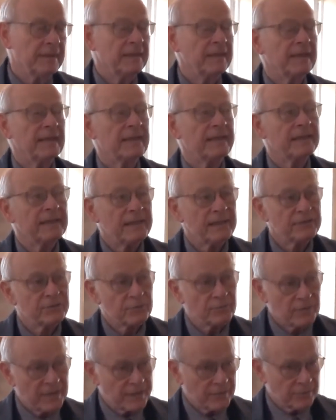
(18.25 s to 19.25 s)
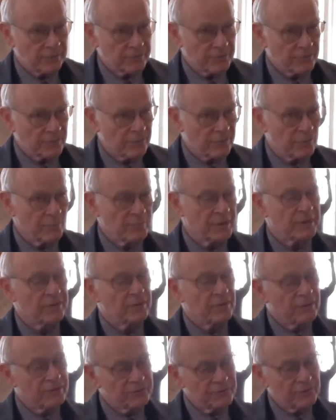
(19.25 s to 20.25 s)
And it has a regular crew, but it
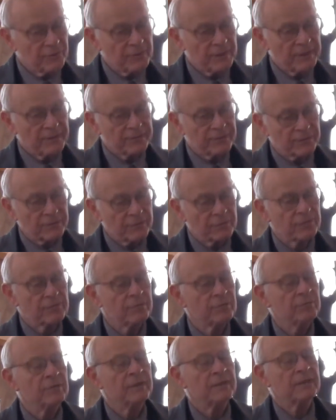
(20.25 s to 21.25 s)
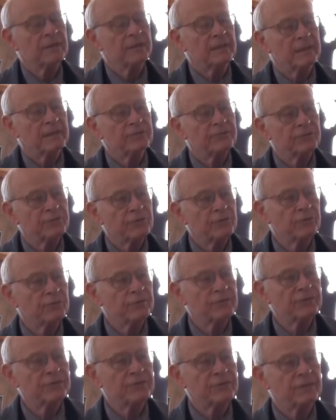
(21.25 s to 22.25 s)
also has a crew of
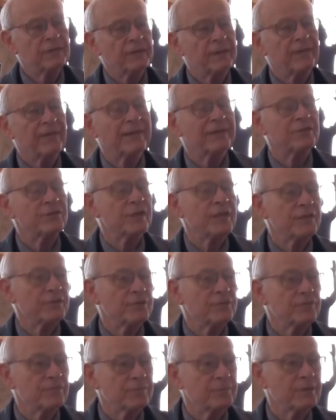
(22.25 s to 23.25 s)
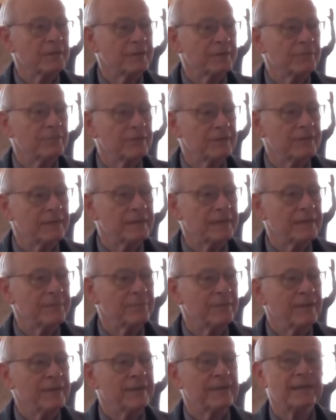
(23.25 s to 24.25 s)
students that changes from time to time,
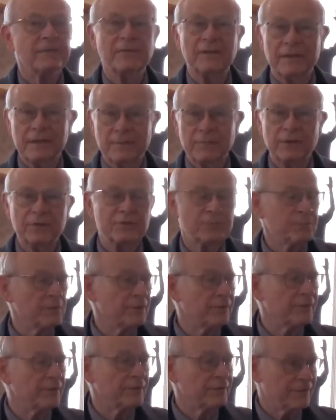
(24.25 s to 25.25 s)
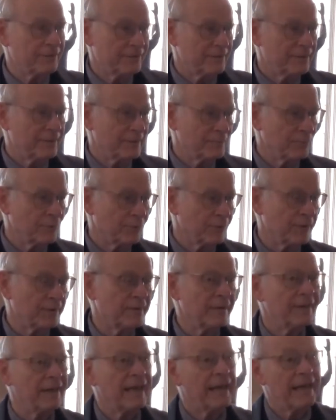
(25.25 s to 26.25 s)
giving them experience aboard it,
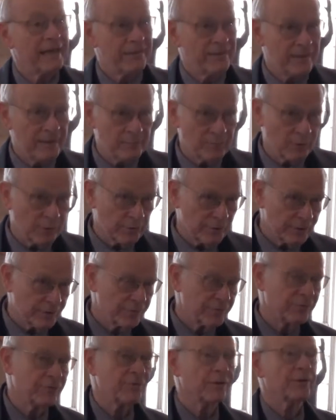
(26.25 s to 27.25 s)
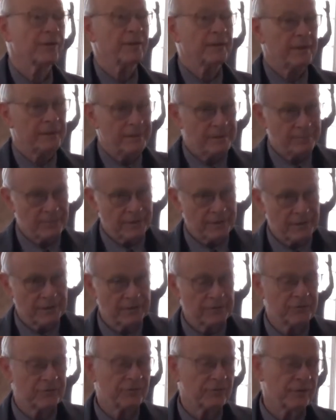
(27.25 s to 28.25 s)
and them learning the story and them telling
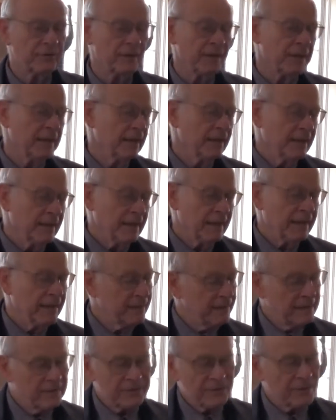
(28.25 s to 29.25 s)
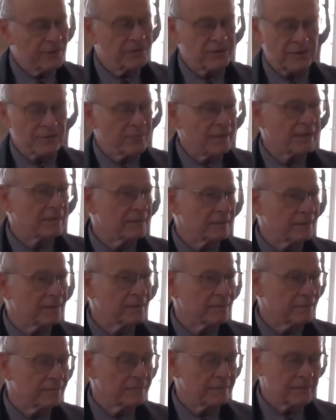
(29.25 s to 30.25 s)
the story. It's a great
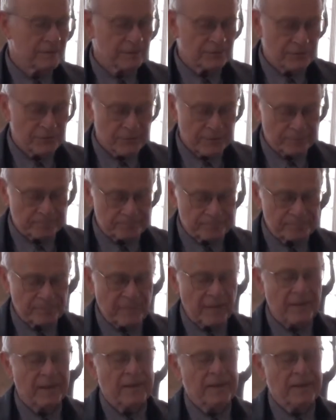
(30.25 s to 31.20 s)
little ship.